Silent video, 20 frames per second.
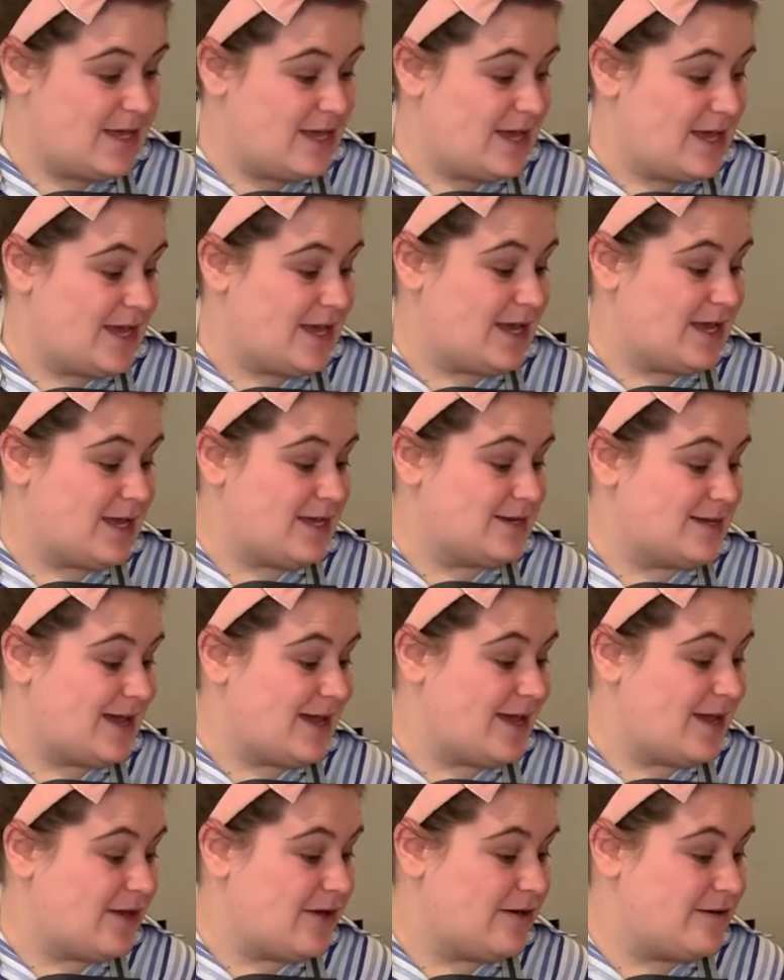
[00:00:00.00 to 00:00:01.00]
And
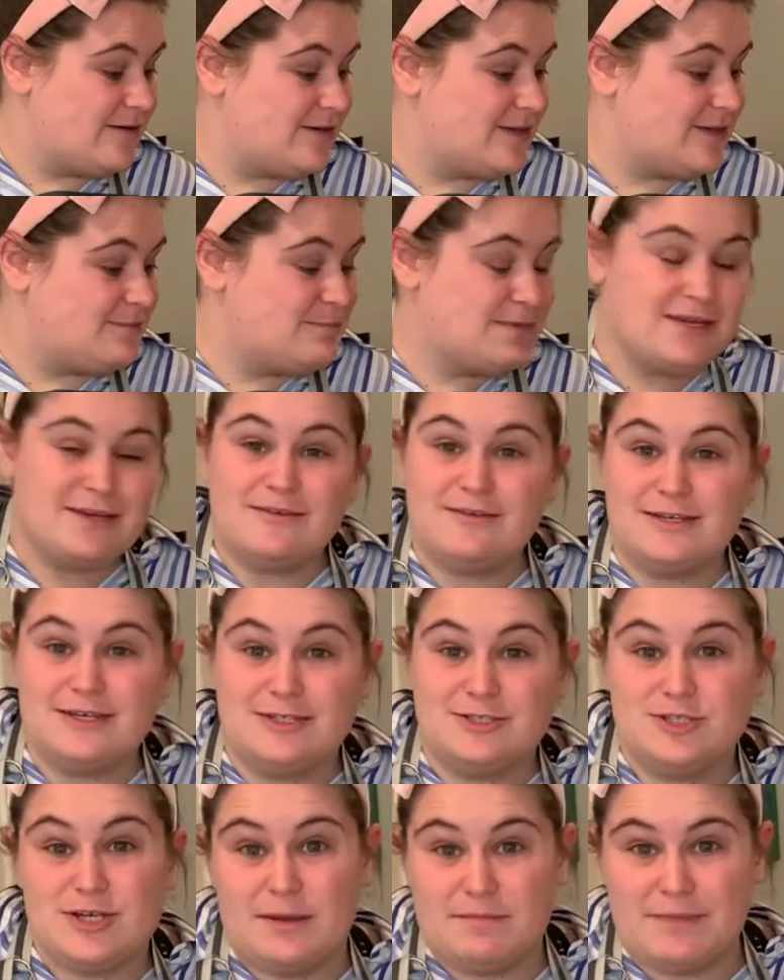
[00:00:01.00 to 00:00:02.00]
I already peeled and
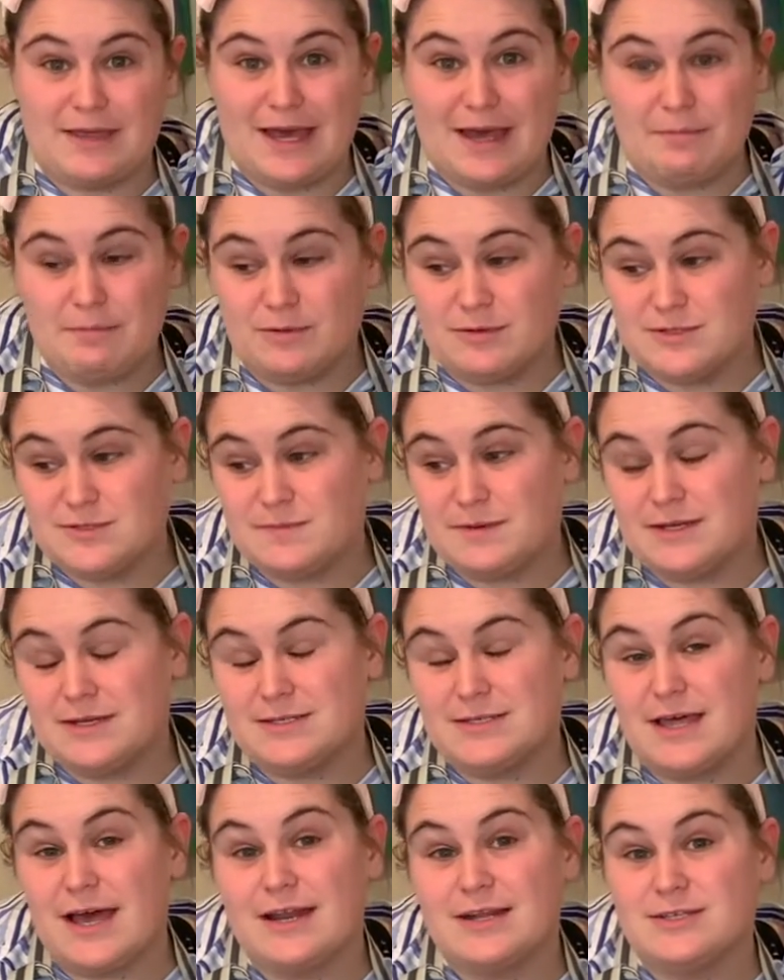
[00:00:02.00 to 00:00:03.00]
chopped the apples because
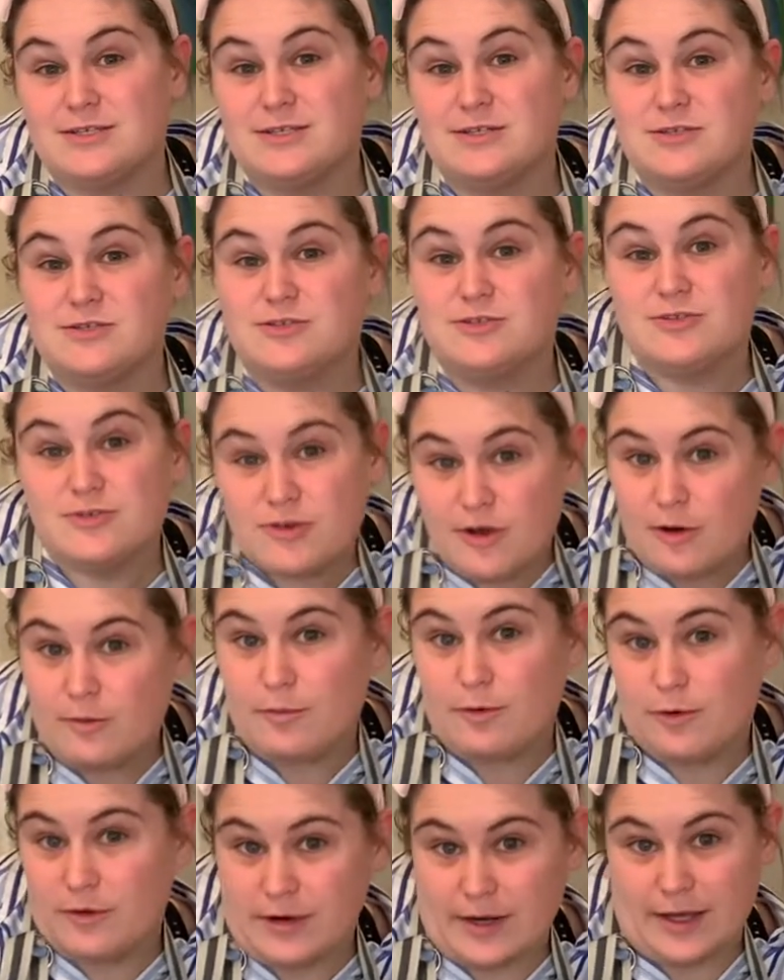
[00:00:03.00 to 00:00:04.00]
that is so
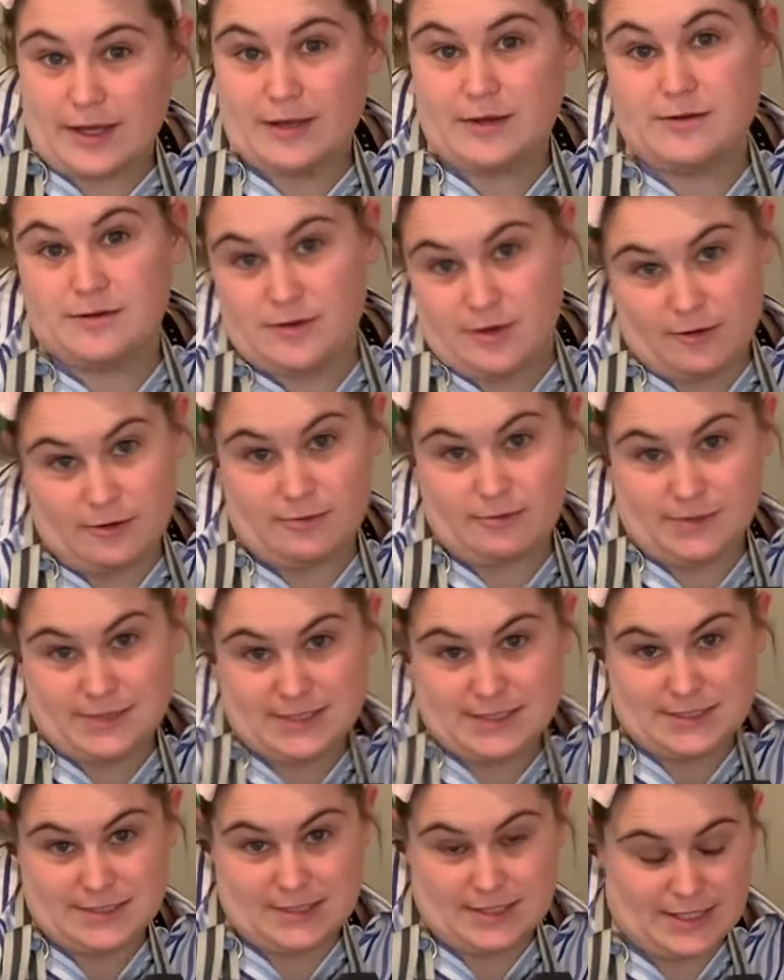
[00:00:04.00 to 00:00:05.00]
boring, no one wants to
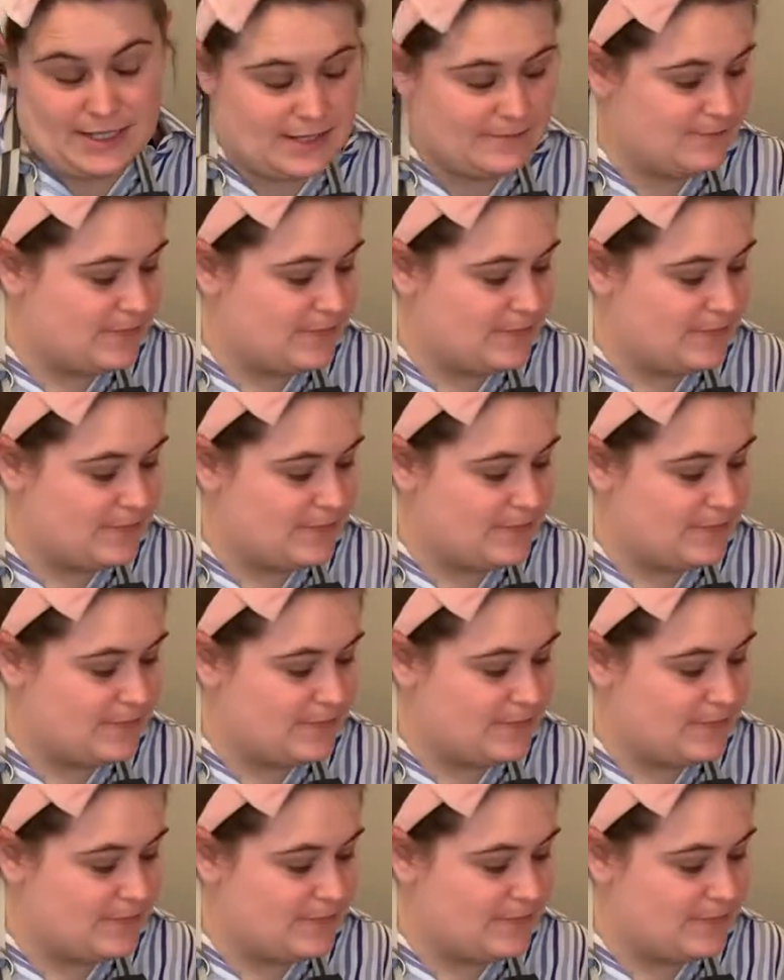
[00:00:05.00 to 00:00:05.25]
see that.